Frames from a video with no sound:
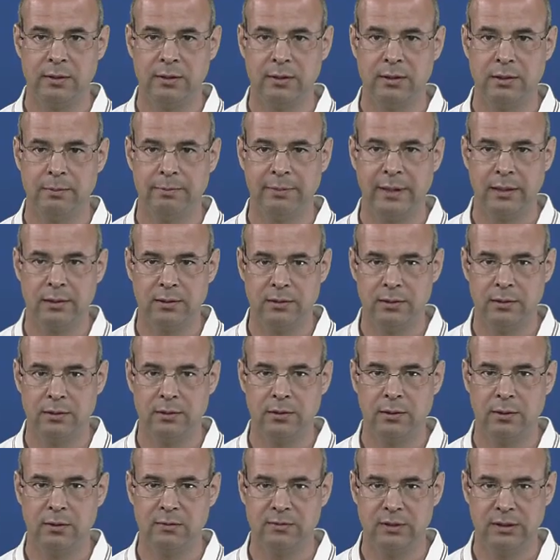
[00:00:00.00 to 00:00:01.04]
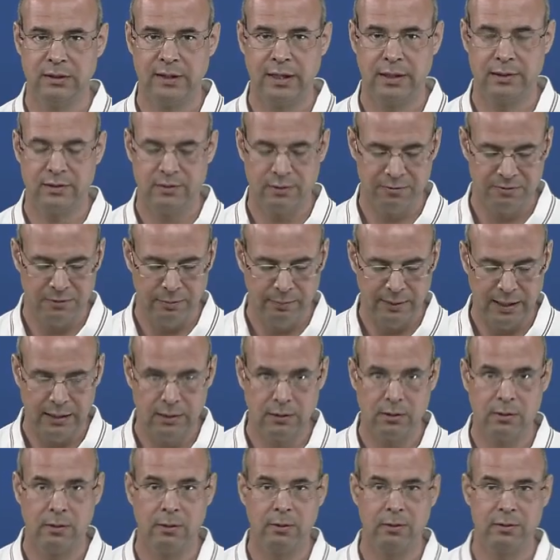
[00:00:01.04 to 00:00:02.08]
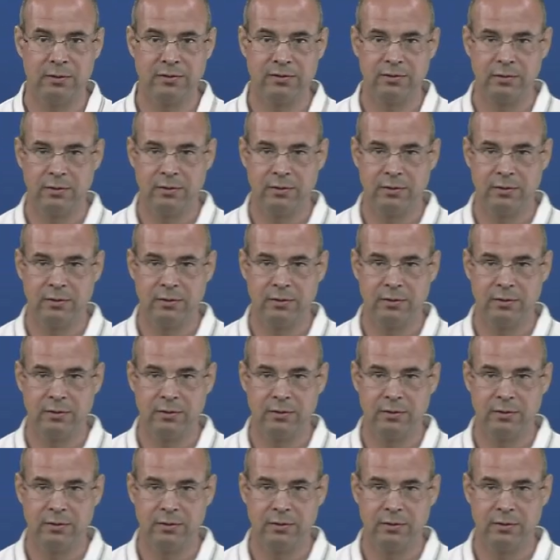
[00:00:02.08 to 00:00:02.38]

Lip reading: dependent on the tense of the main clause.